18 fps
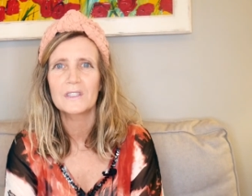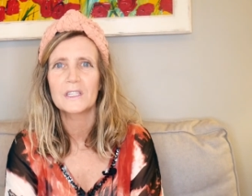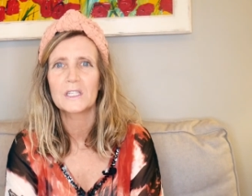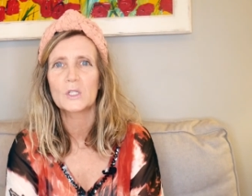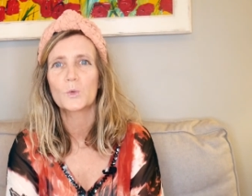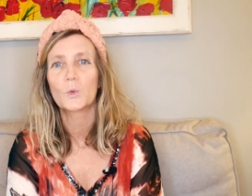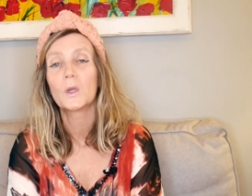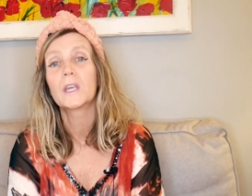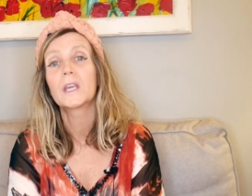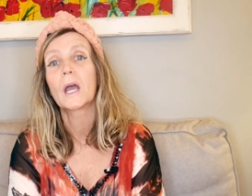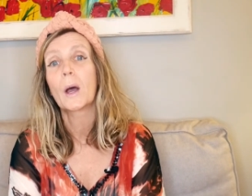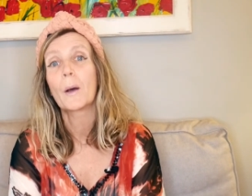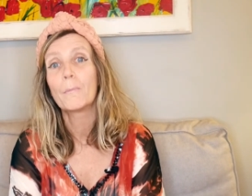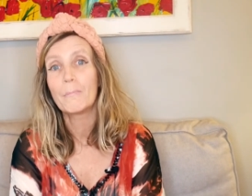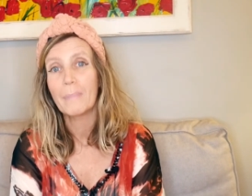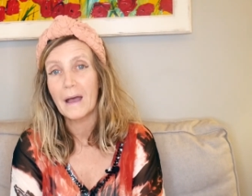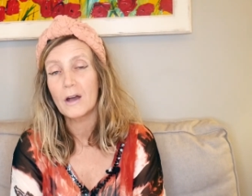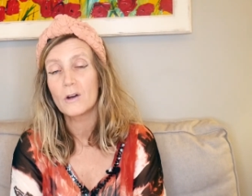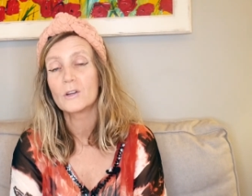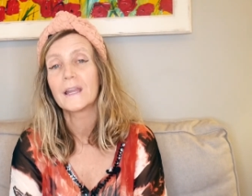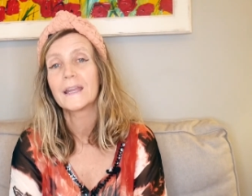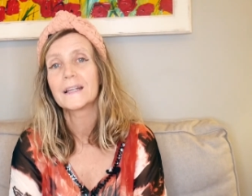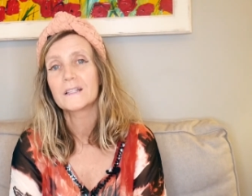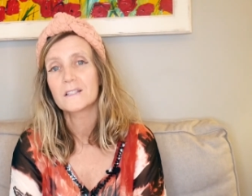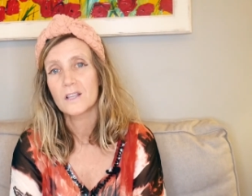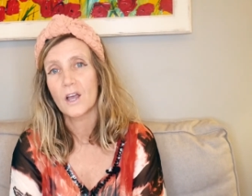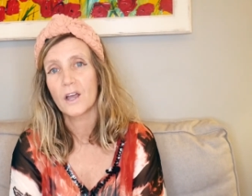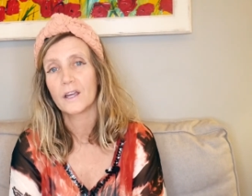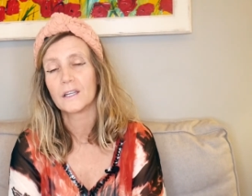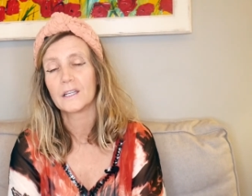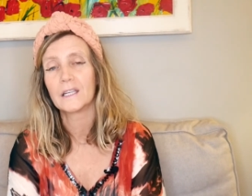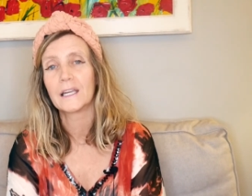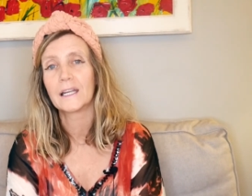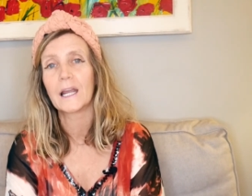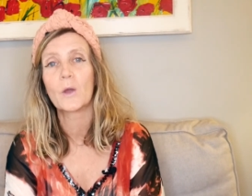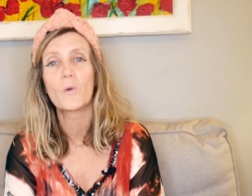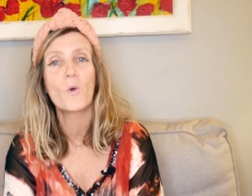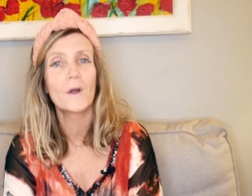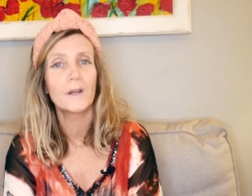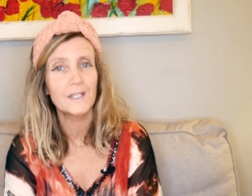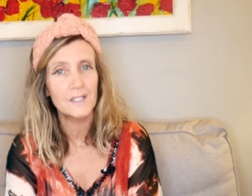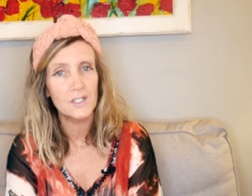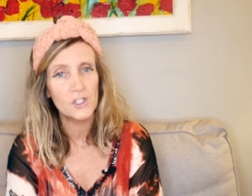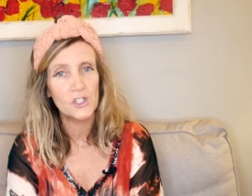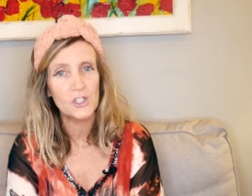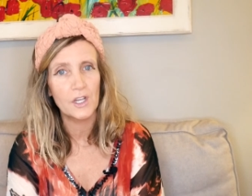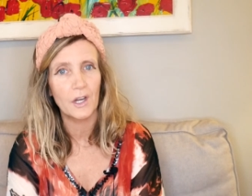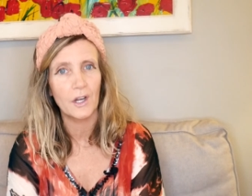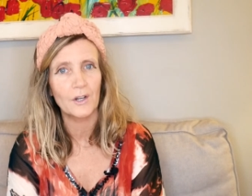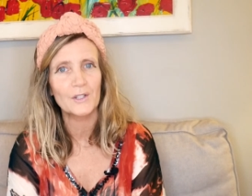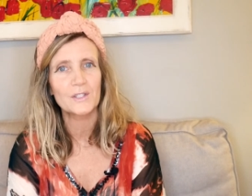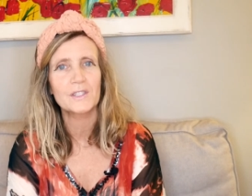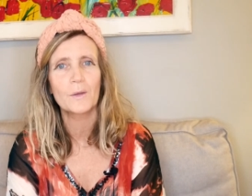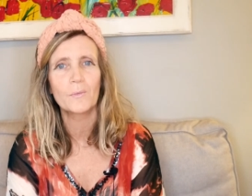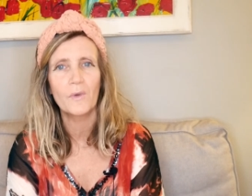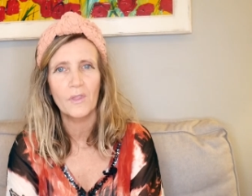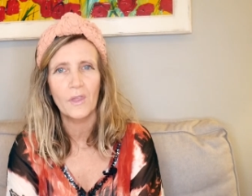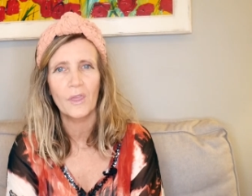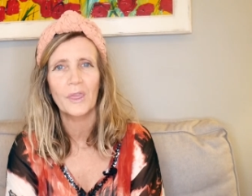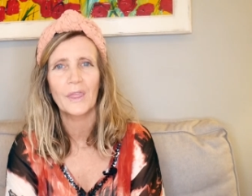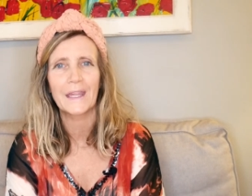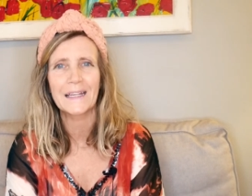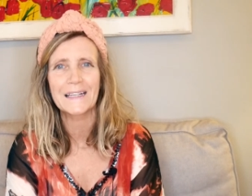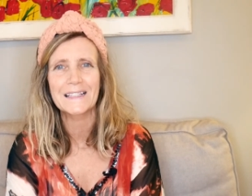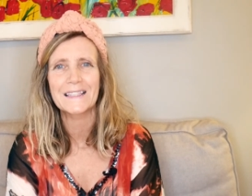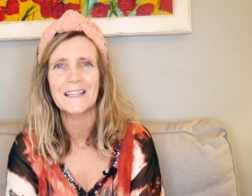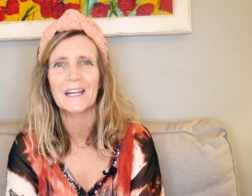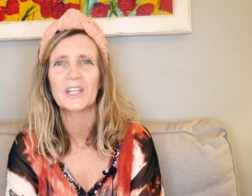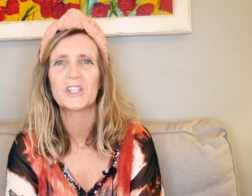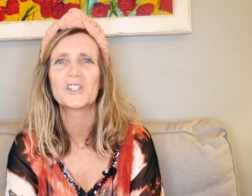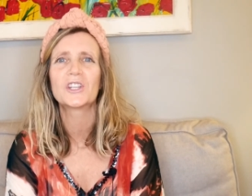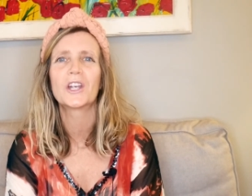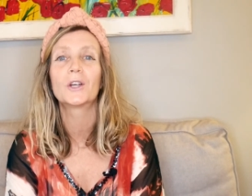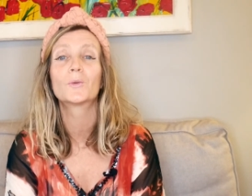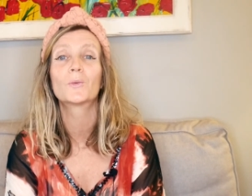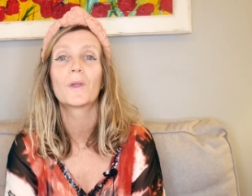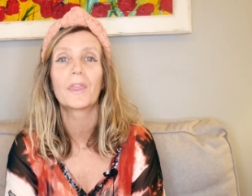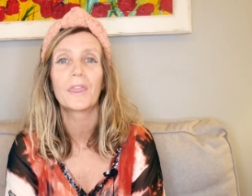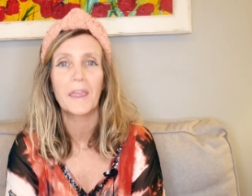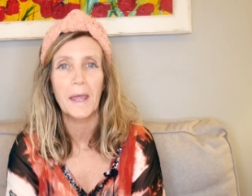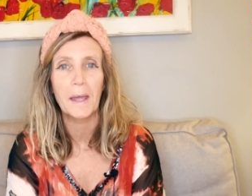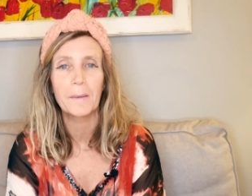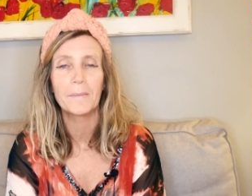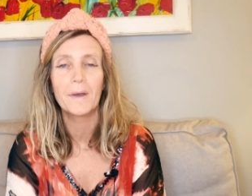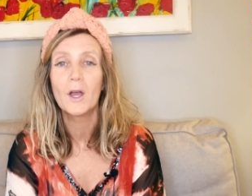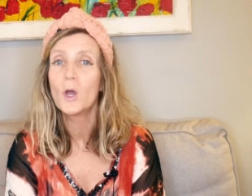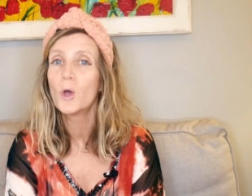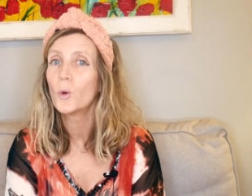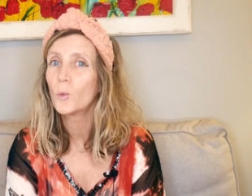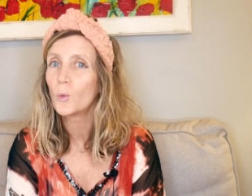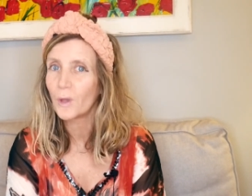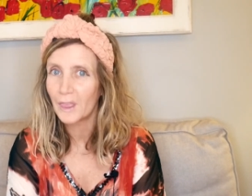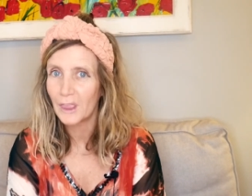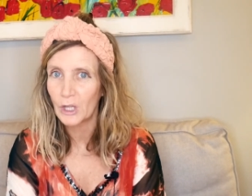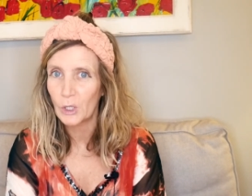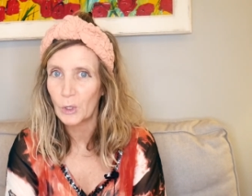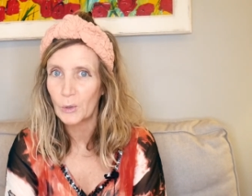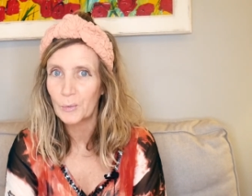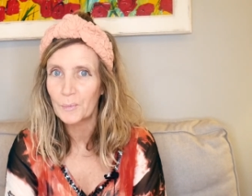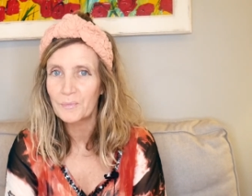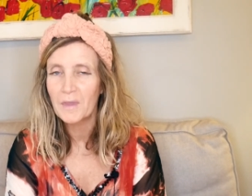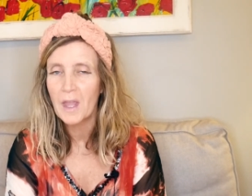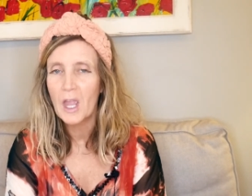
this week about anxiety and I wanted to share some of the things that I shared with them with you.